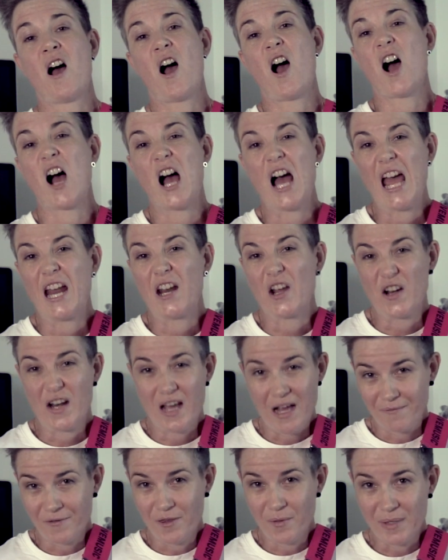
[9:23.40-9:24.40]
I don't
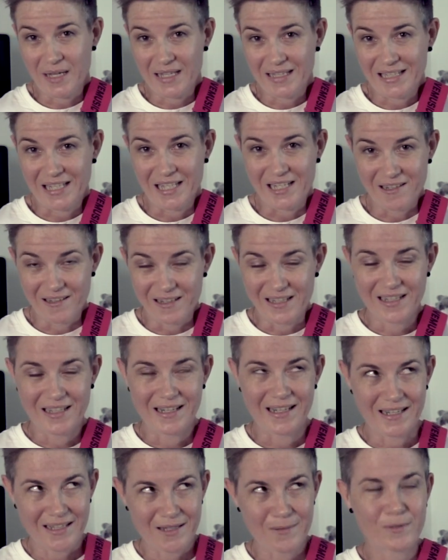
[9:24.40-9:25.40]
have the best
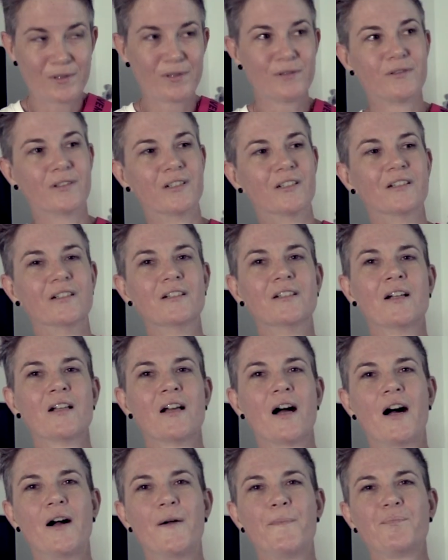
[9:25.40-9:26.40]
hearing, as we all know,
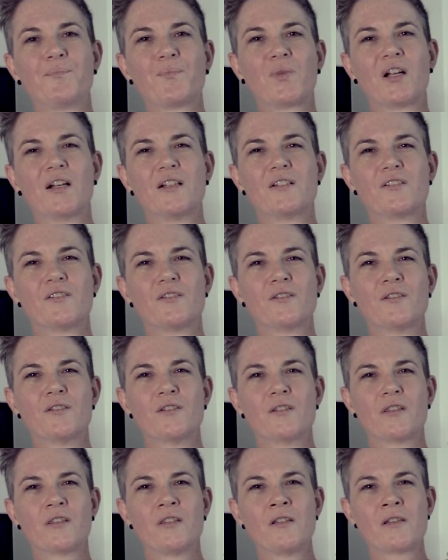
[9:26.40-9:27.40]
but I do
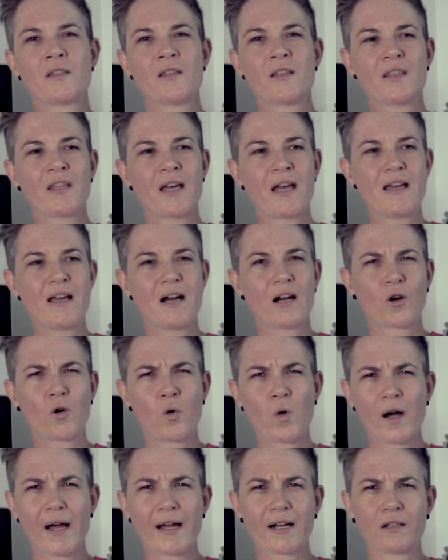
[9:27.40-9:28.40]
think that they are
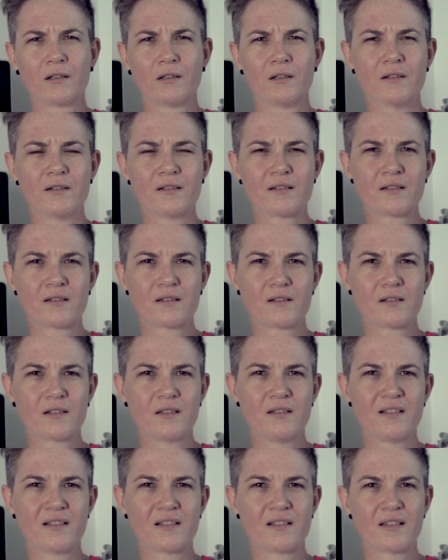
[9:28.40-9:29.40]
quite close to
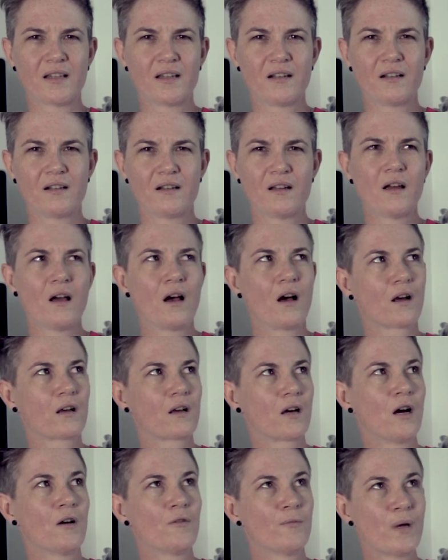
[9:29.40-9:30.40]
this set. I
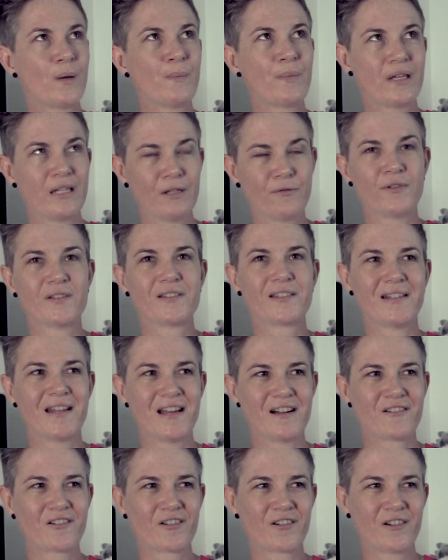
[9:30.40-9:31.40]
can't remember if it's an
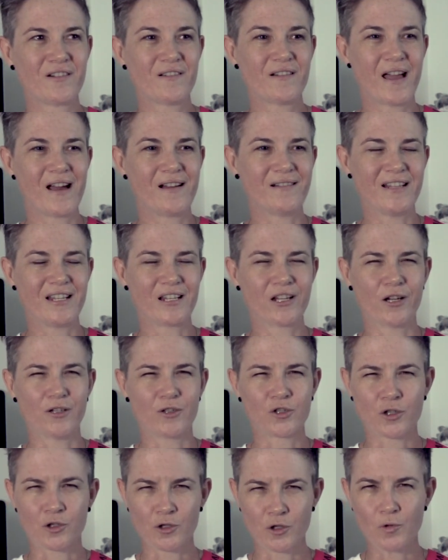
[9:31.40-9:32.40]
Alnico
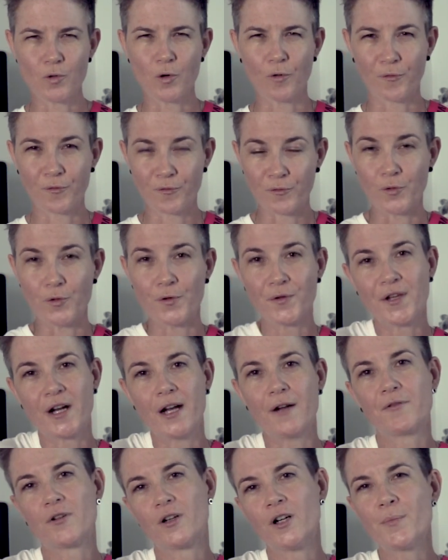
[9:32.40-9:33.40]
2 or 4 that
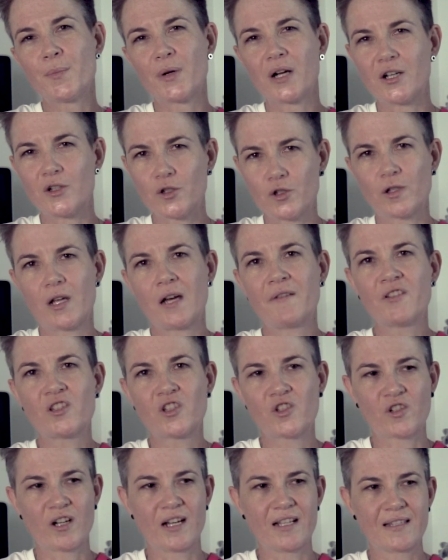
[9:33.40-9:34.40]
I've got, but I do have a
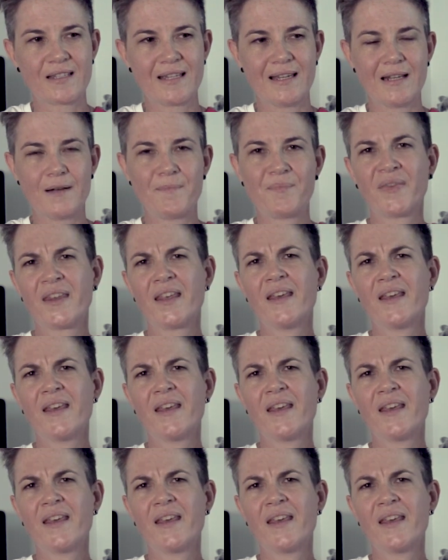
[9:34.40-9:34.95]
Strat set